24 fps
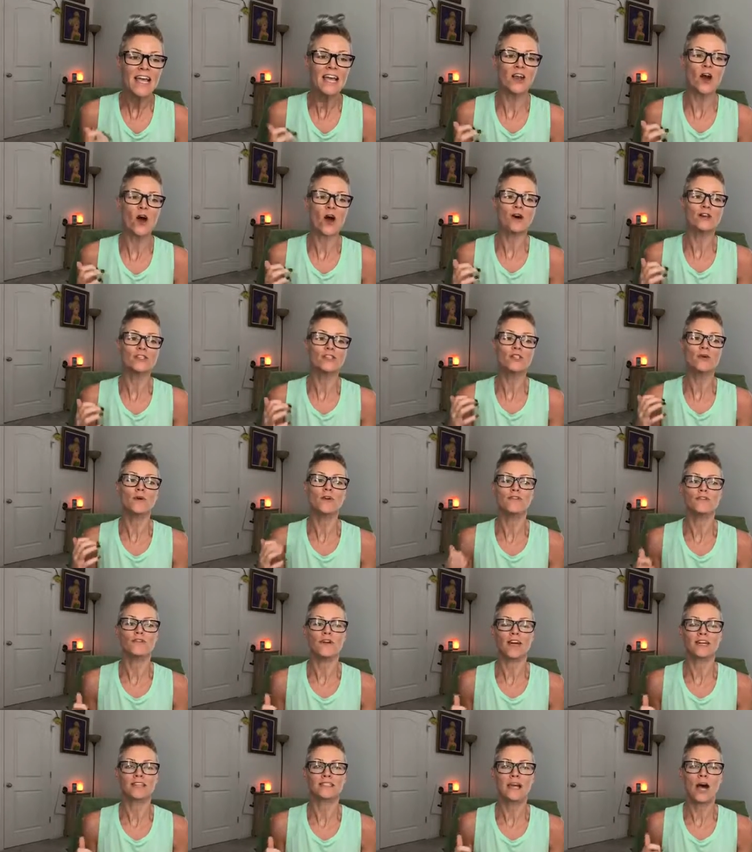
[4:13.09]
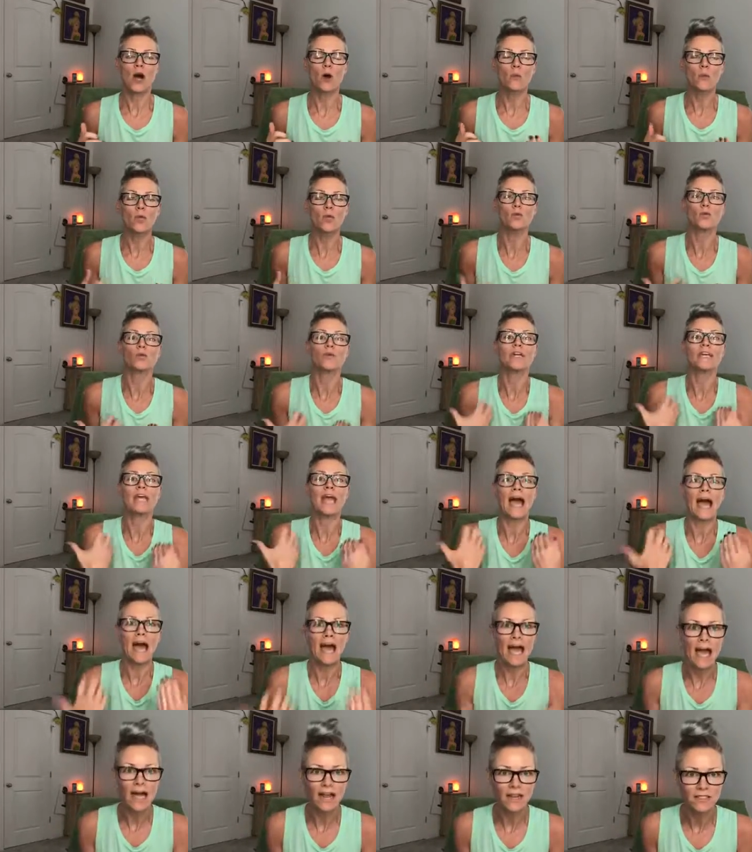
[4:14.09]
it also affects how we
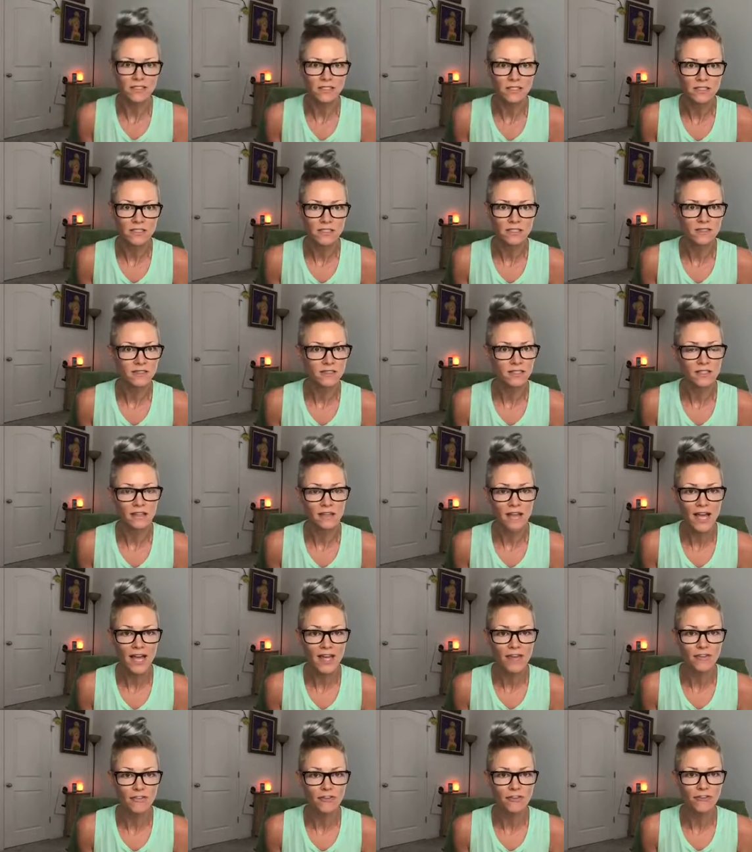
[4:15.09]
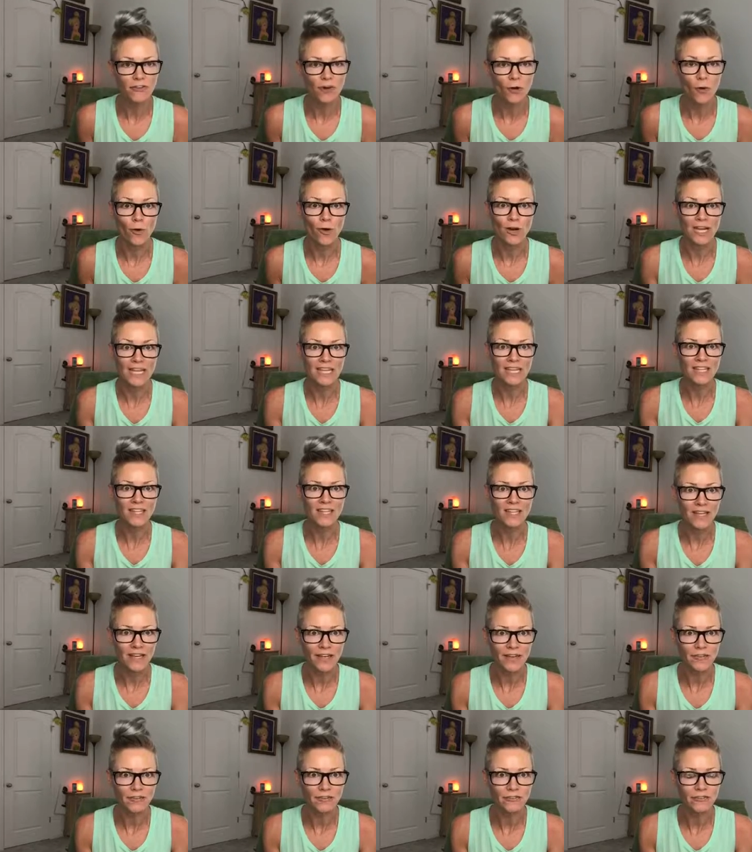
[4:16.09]
react to life or in
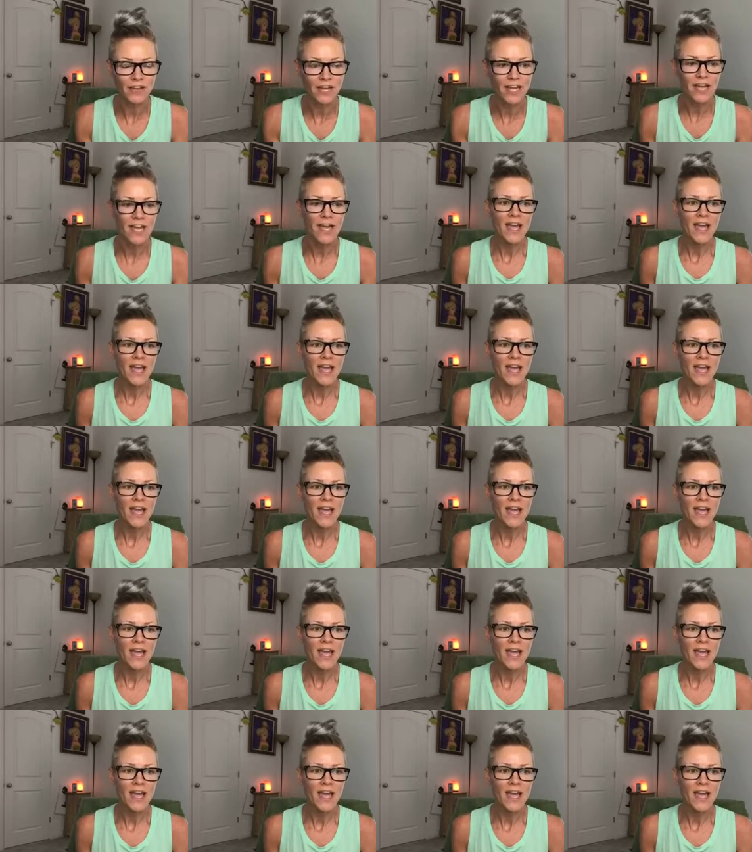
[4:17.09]
life,